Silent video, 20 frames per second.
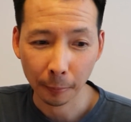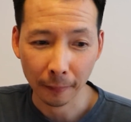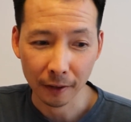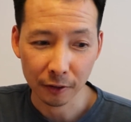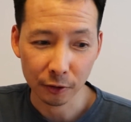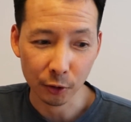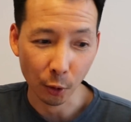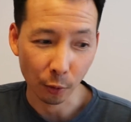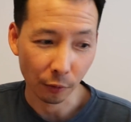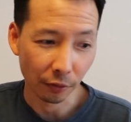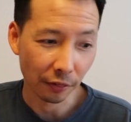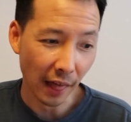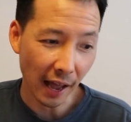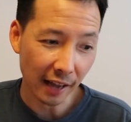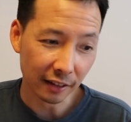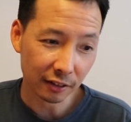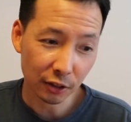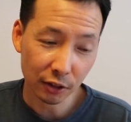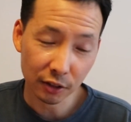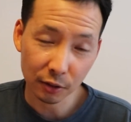So
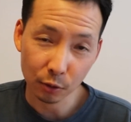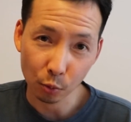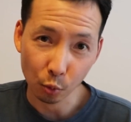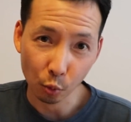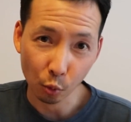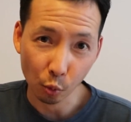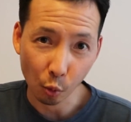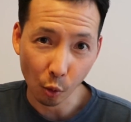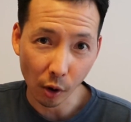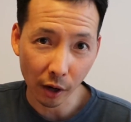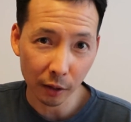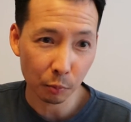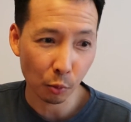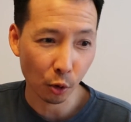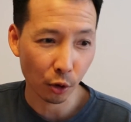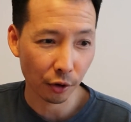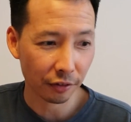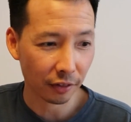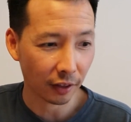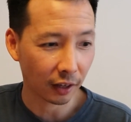that's one
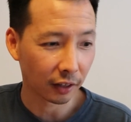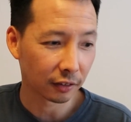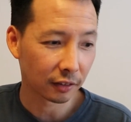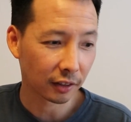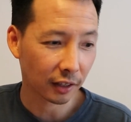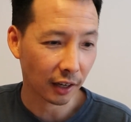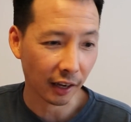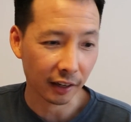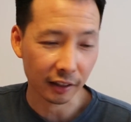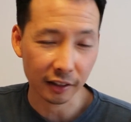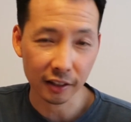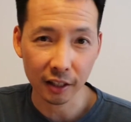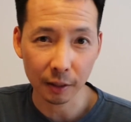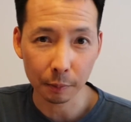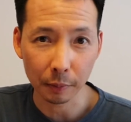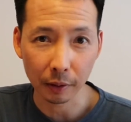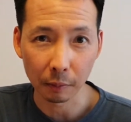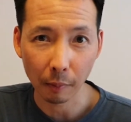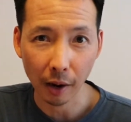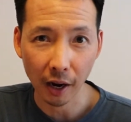more thing to kind of
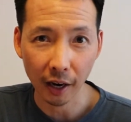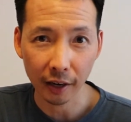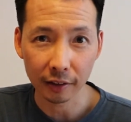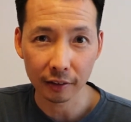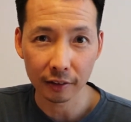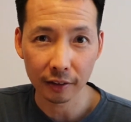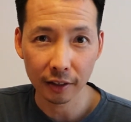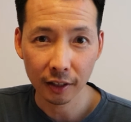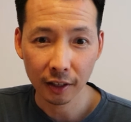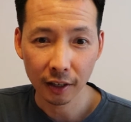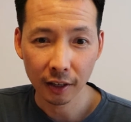keep in mind